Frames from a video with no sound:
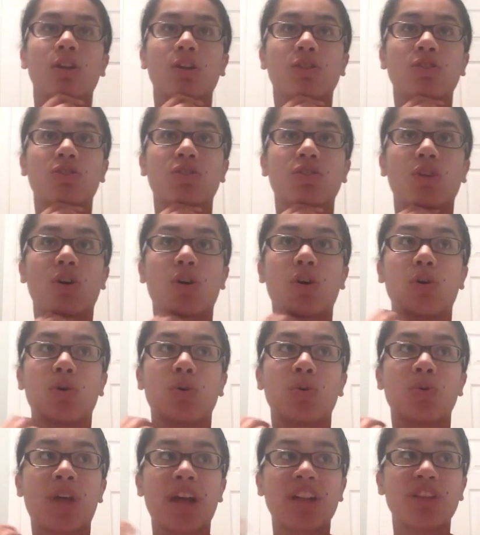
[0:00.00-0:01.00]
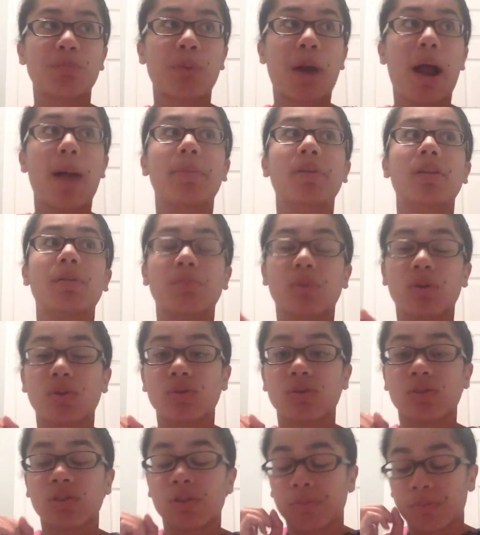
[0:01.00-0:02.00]
So that's probably
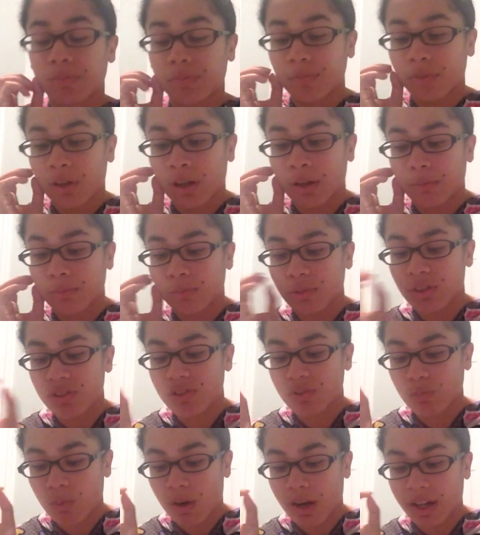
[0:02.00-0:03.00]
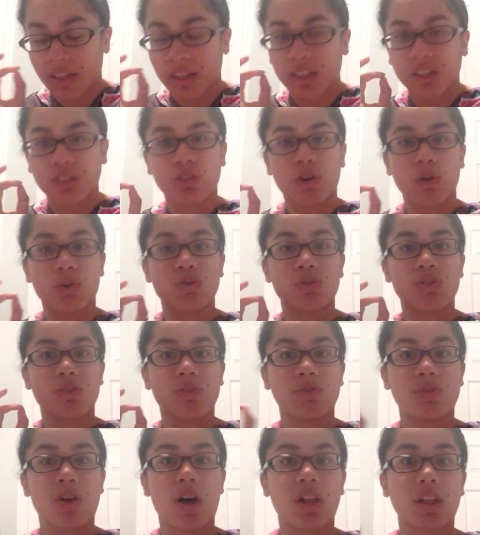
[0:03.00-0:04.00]
the reason why he chose
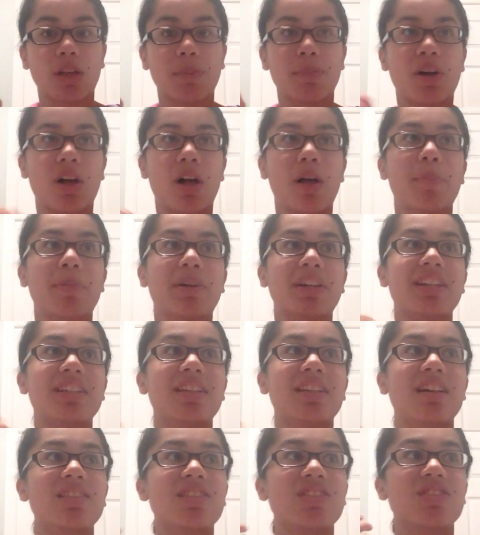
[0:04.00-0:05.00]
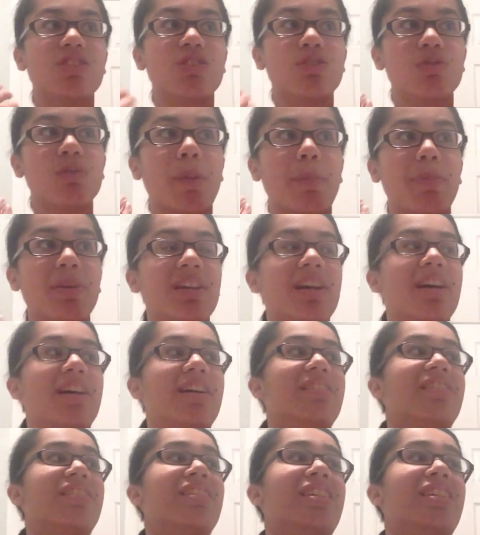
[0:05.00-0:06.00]
volleyball, but he doesn't do it because